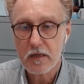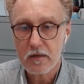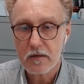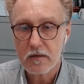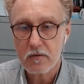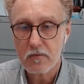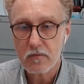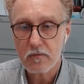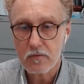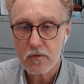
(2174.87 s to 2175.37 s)

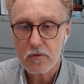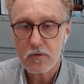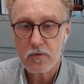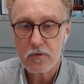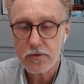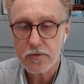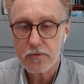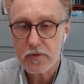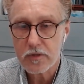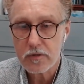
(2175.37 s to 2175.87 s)
the
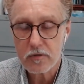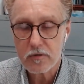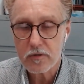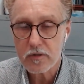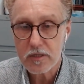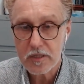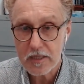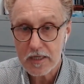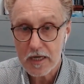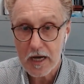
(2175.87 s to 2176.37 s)
tools,
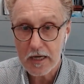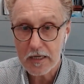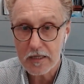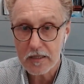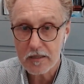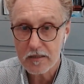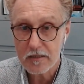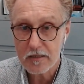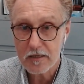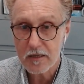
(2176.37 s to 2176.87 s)
resources,
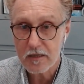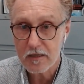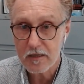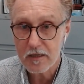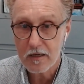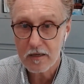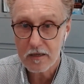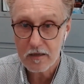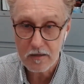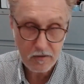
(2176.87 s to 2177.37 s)
guidance,
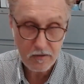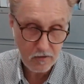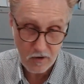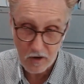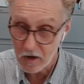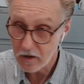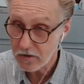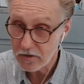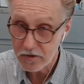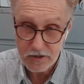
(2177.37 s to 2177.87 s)
and
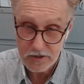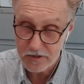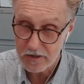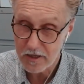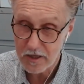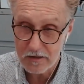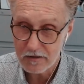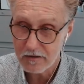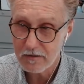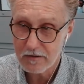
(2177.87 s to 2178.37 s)
knowledge
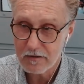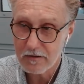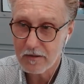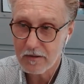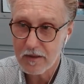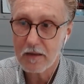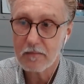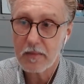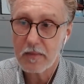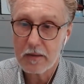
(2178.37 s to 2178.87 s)
that
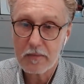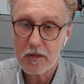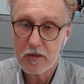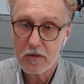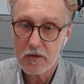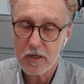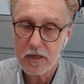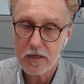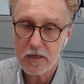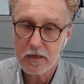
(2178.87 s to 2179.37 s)
they may be
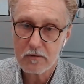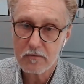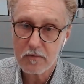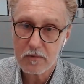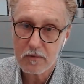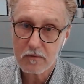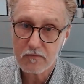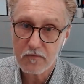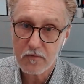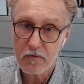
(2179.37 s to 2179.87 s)
looking
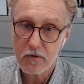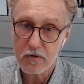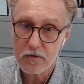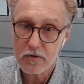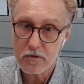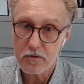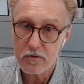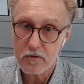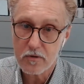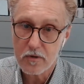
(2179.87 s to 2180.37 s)
for
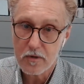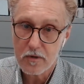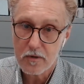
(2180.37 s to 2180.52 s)
to